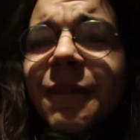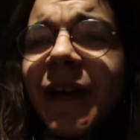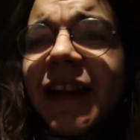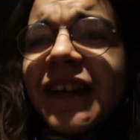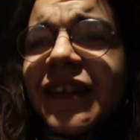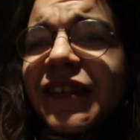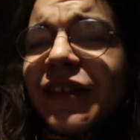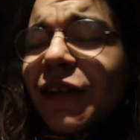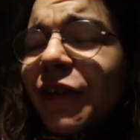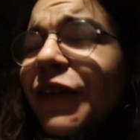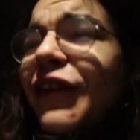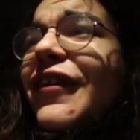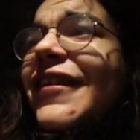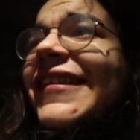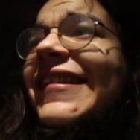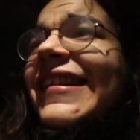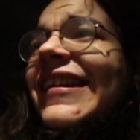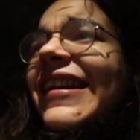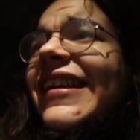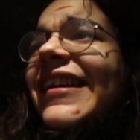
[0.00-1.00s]
been
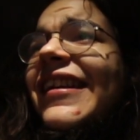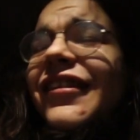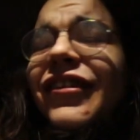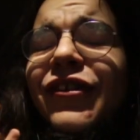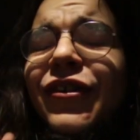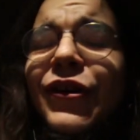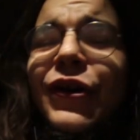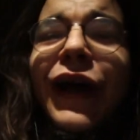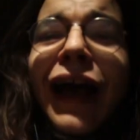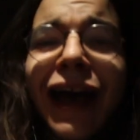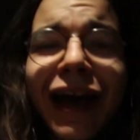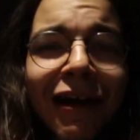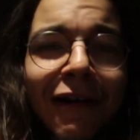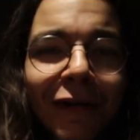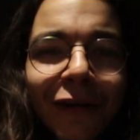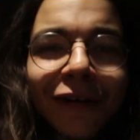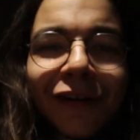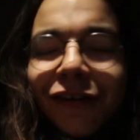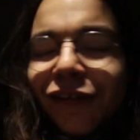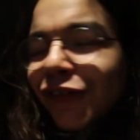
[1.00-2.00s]
seriously 2
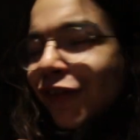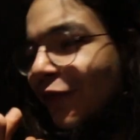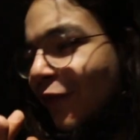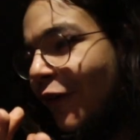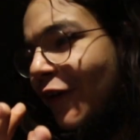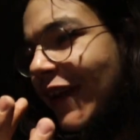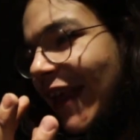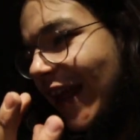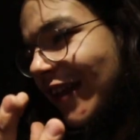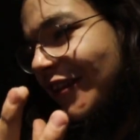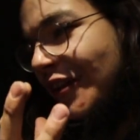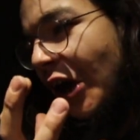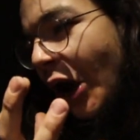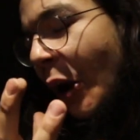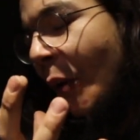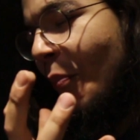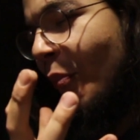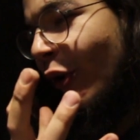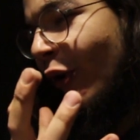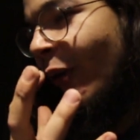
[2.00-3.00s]
hours for that
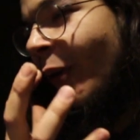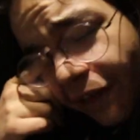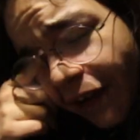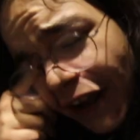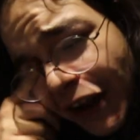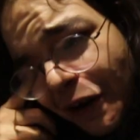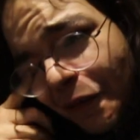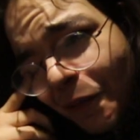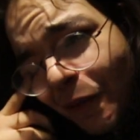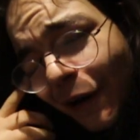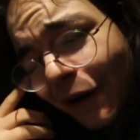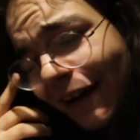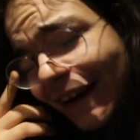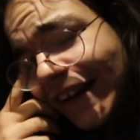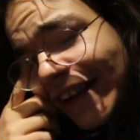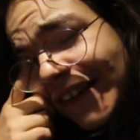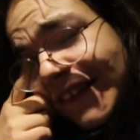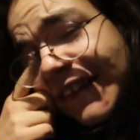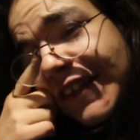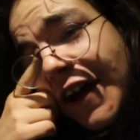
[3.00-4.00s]
combo.
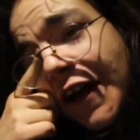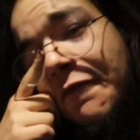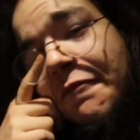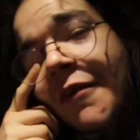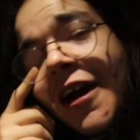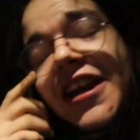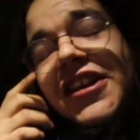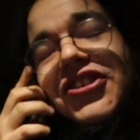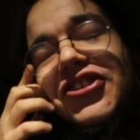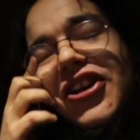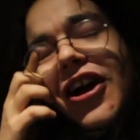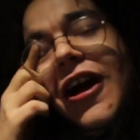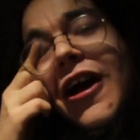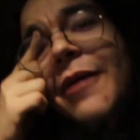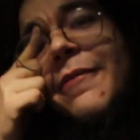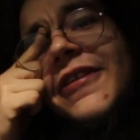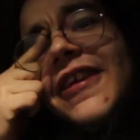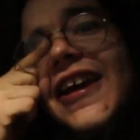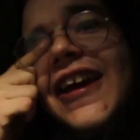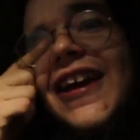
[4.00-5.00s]
Fingerboarding is not my
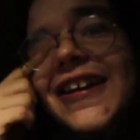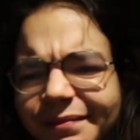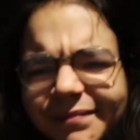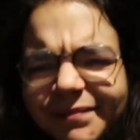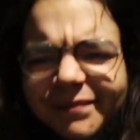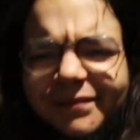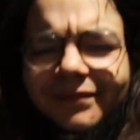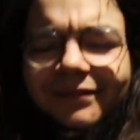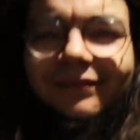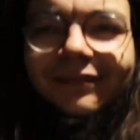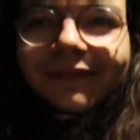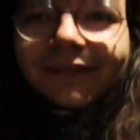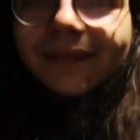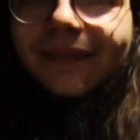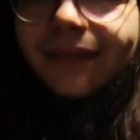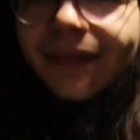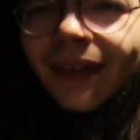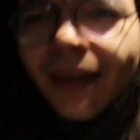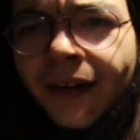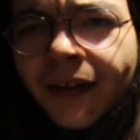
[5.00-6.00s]
job yet.
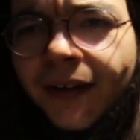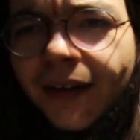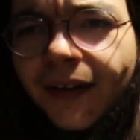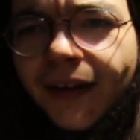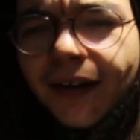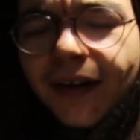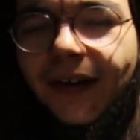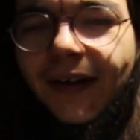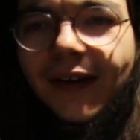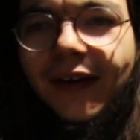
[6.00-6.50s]
That